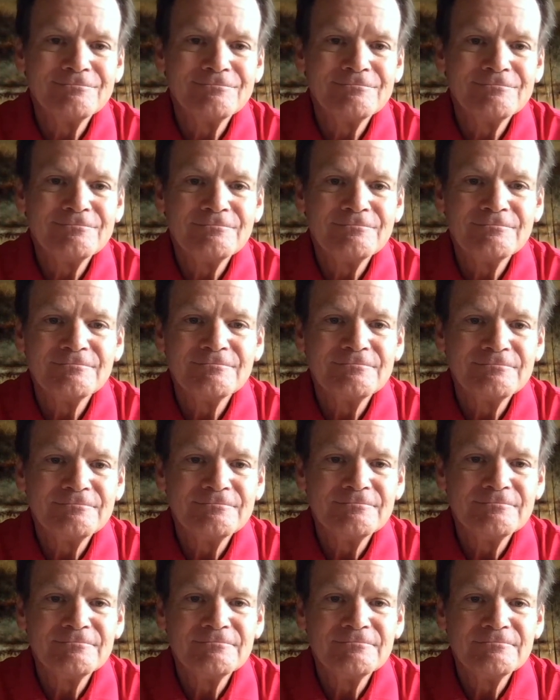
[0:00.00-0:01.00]

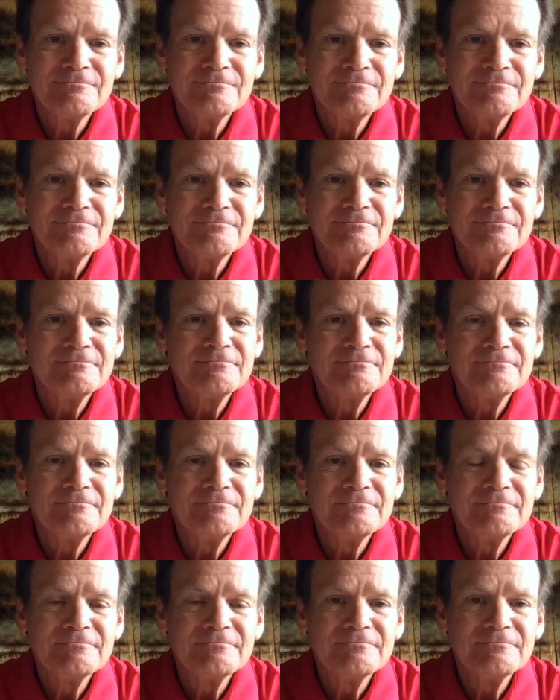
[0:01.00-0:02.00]

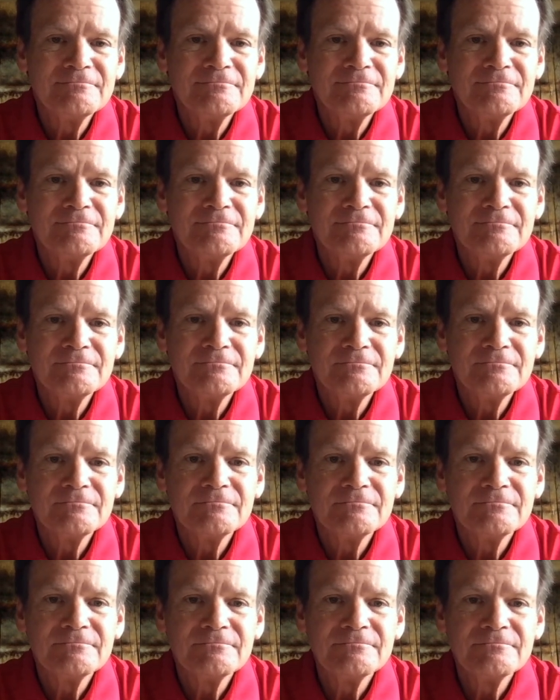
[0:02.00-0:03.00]

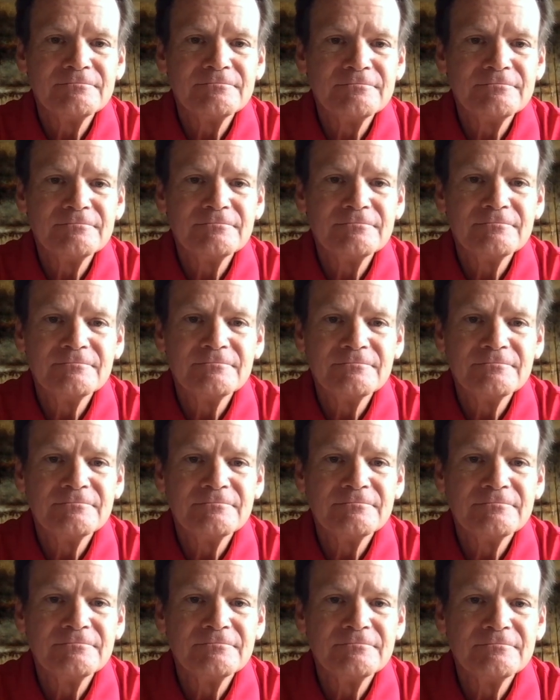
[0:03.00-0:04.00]

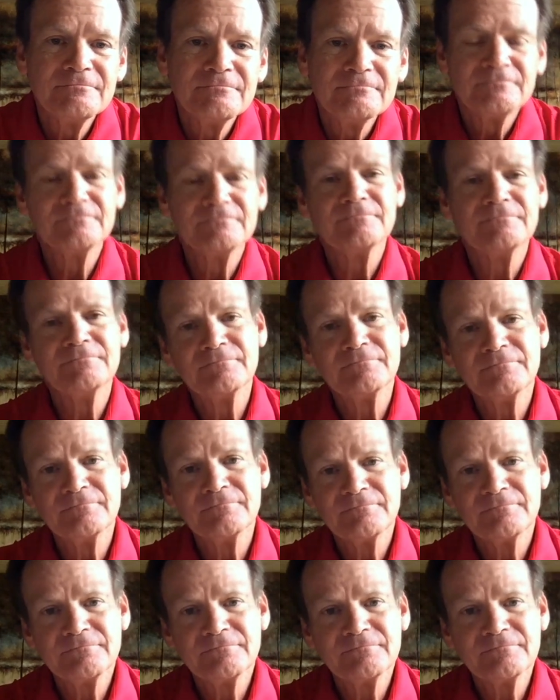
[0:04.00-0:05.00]

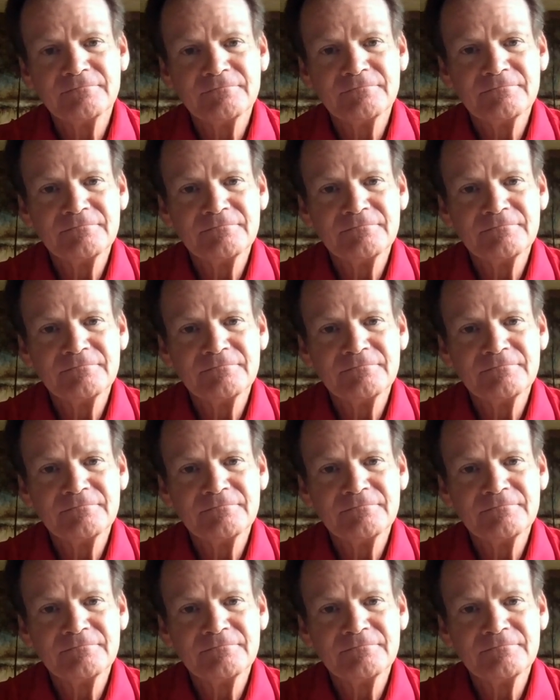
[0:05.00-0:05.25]
No words are spoken by the person on screen.